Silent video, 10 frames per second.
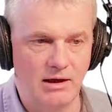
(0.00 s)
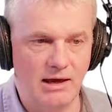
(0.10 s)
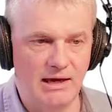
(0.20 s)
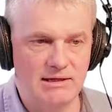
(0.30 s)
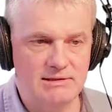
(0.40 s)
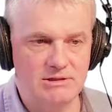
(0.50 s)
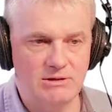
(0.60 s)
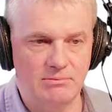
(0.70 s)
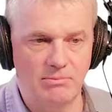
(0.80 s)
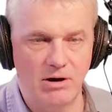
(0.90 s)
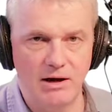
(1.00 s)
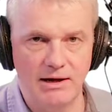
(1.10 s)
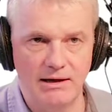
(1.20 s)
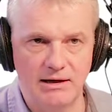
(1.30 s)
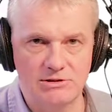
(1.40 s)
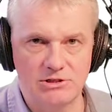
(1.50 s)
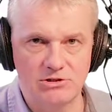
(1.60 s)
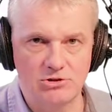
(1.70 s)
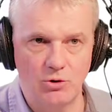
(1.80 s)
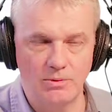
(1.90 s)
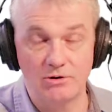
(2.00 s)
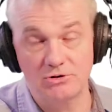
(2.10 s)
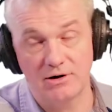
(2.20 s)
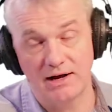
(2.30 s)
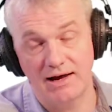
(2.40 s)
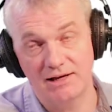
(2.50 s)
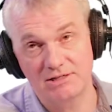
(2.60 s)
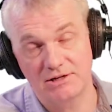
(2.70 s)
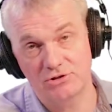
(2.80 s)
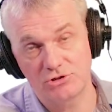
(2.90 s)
And my Oscillator